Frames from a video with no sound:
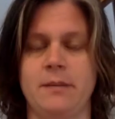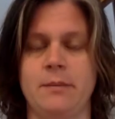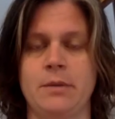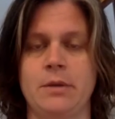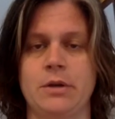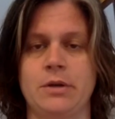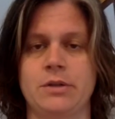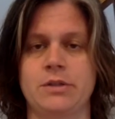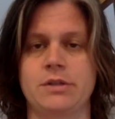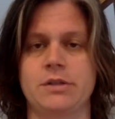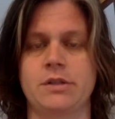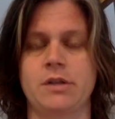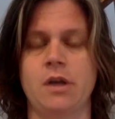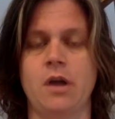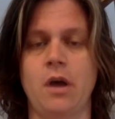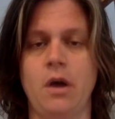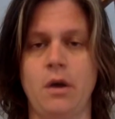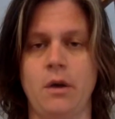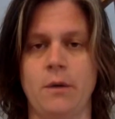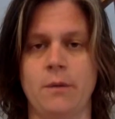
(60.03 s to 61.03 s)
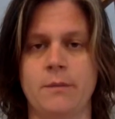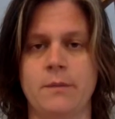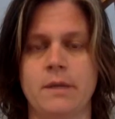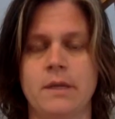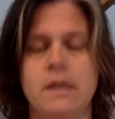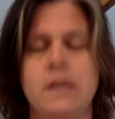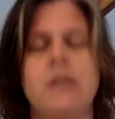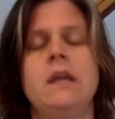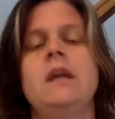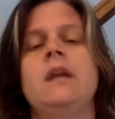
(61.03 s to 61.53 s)
to purchase a home.
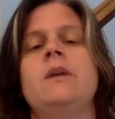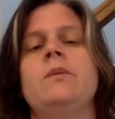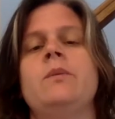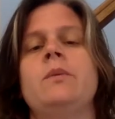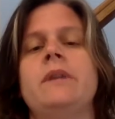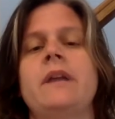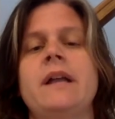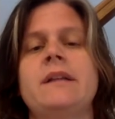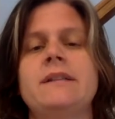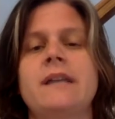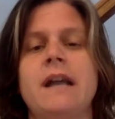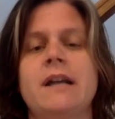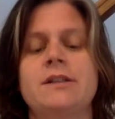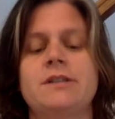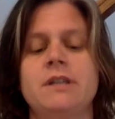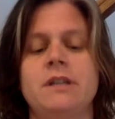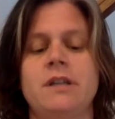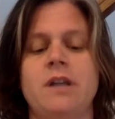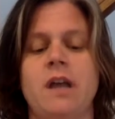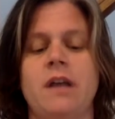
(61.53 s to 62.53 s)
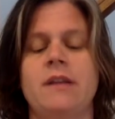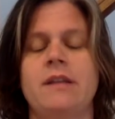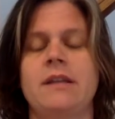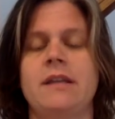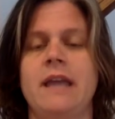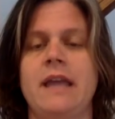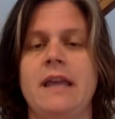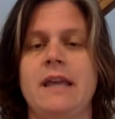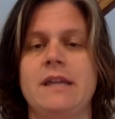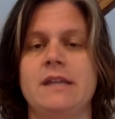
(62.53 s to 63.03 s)
Well, that's actually not the
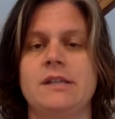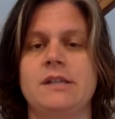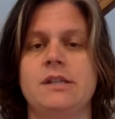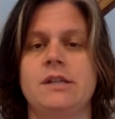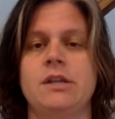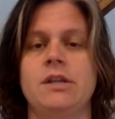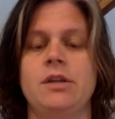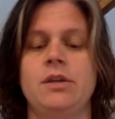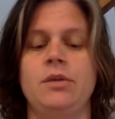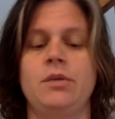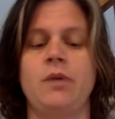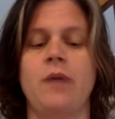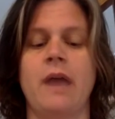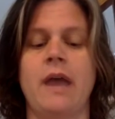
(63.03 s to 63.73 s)
case. You